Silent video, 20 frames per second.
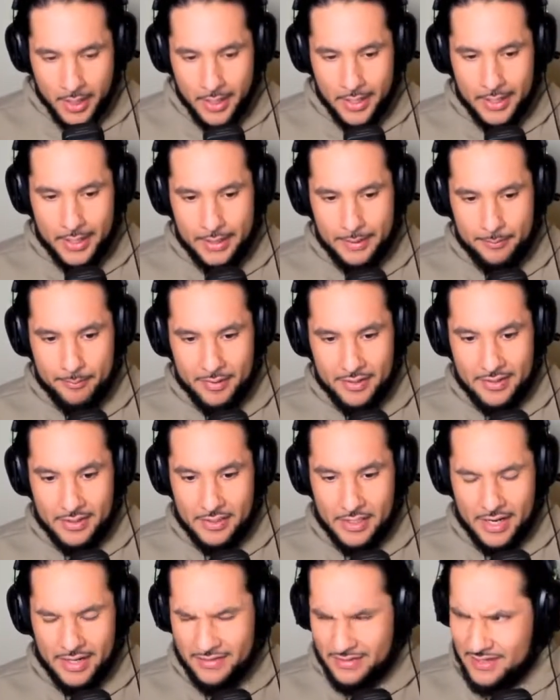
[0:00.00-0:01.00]
Um,
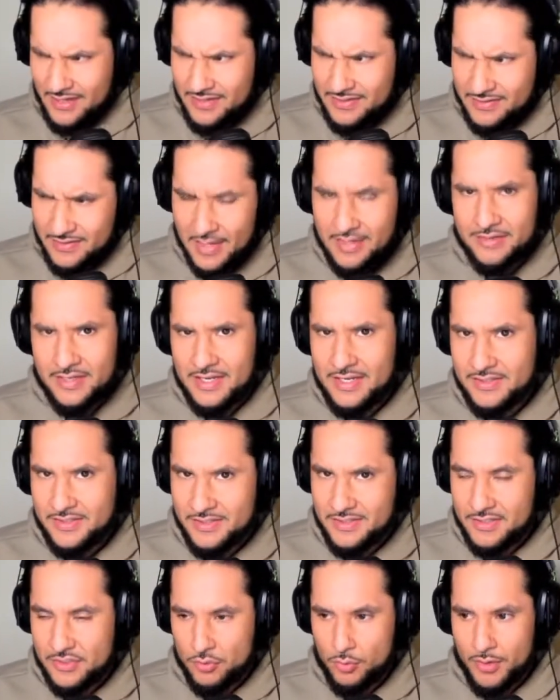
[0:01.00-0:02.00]
I think it's I think it's
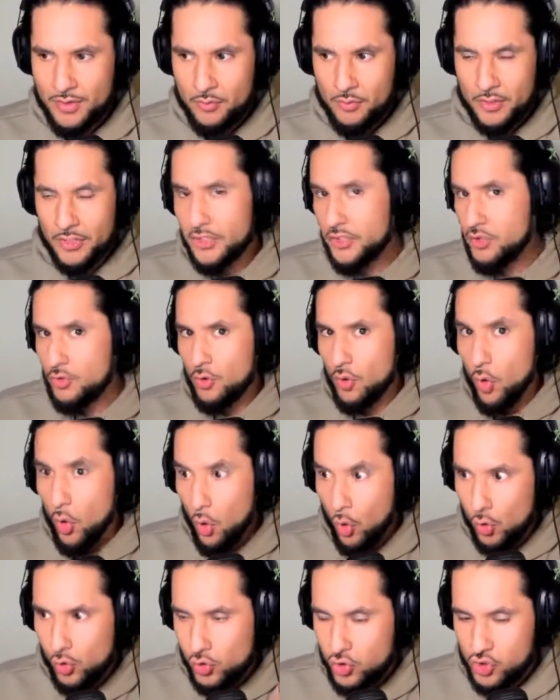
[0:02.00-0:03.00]
this week. We're gonna do a
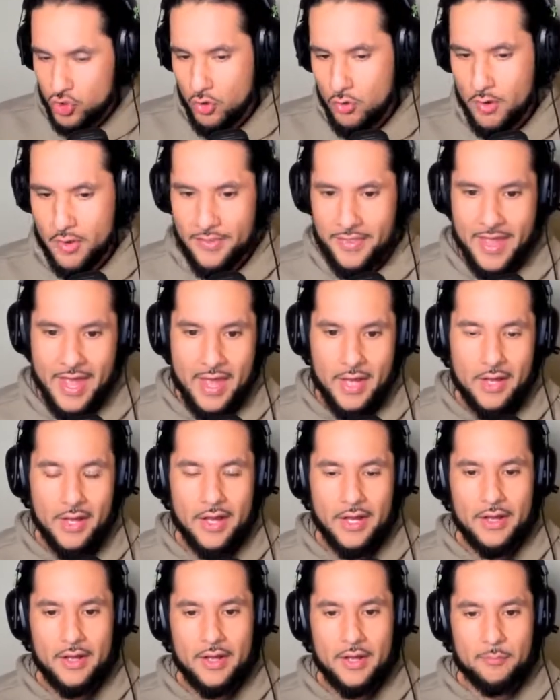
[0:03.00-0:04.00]
whole show on that.
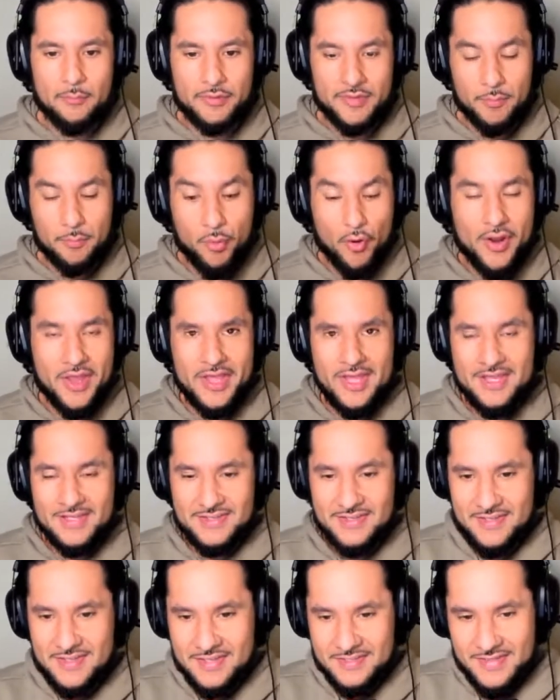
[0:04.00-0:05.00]
Uh, but the point
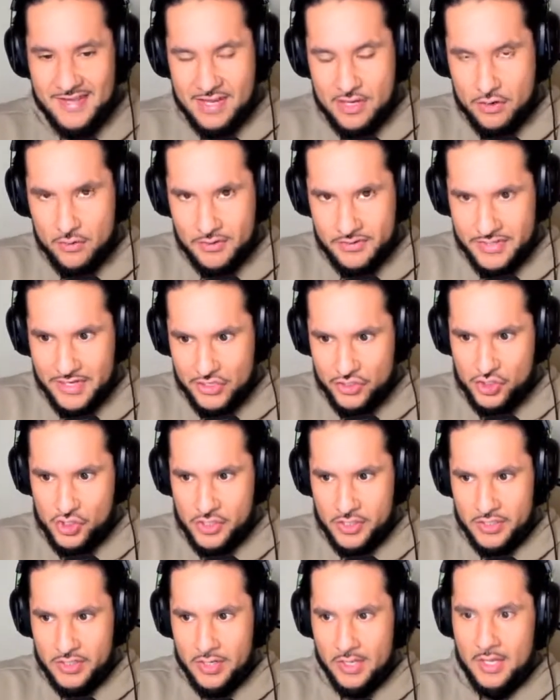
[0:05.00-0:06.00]
is is that your
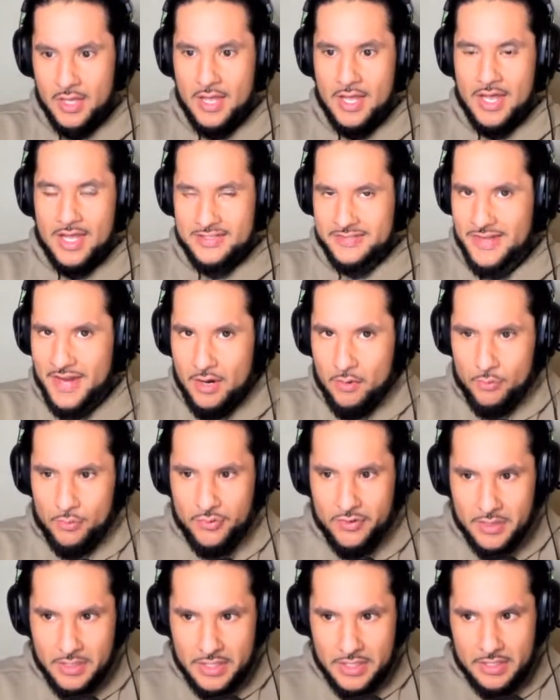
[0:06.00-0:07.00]
attention is not
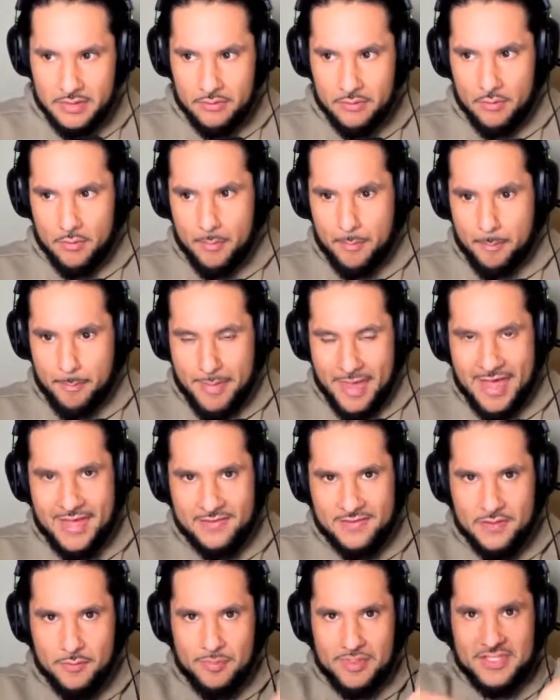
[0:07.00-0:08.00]
really
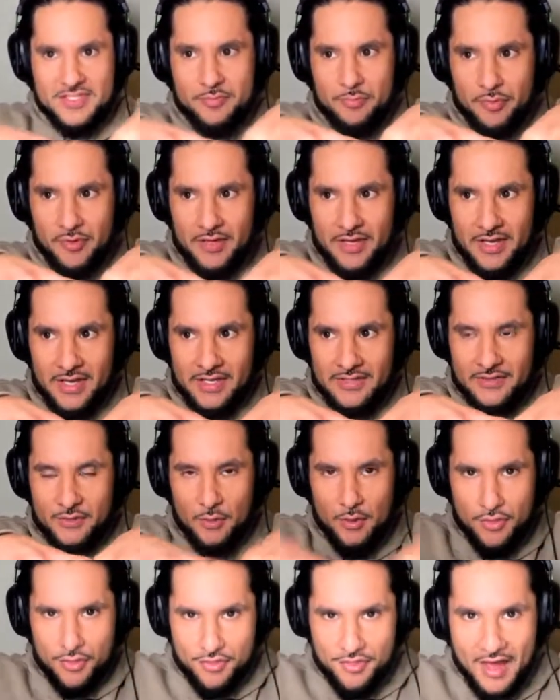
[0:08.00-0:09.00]
meant to be split into
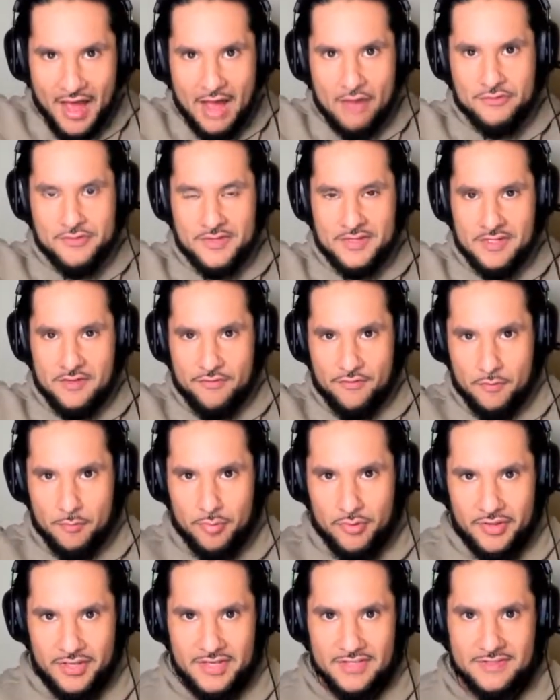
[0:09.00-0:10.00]
a thousand different
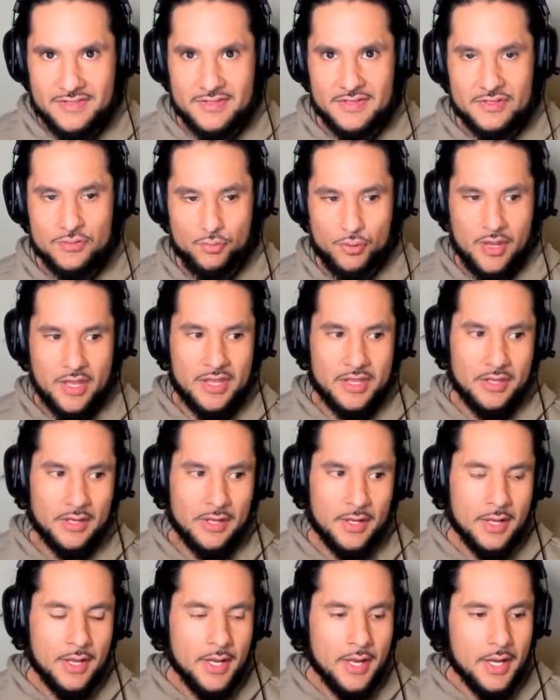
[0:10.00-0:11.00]
places, right?
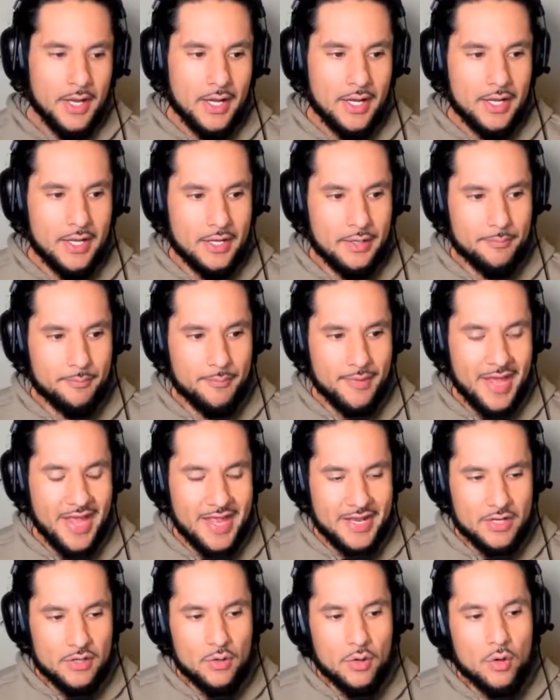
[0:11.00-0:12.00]
Um,
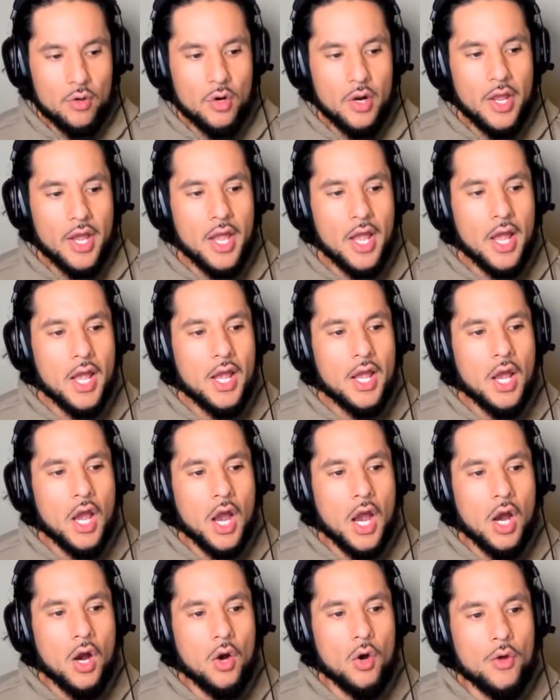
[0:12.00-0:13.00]
and
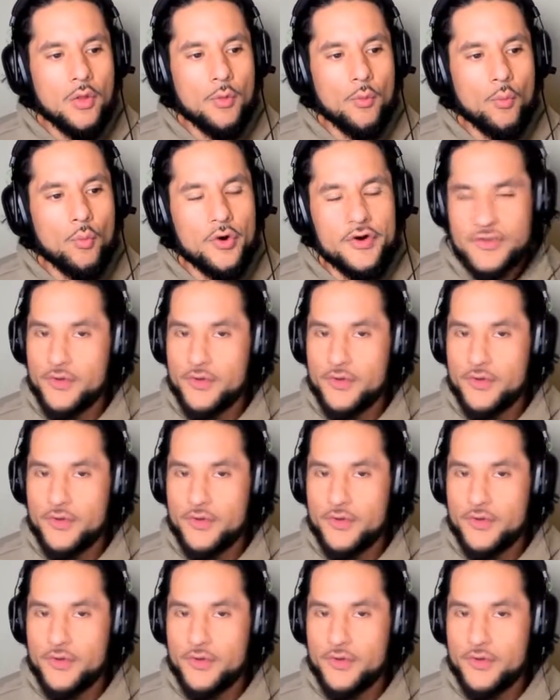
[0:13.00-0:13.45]
we're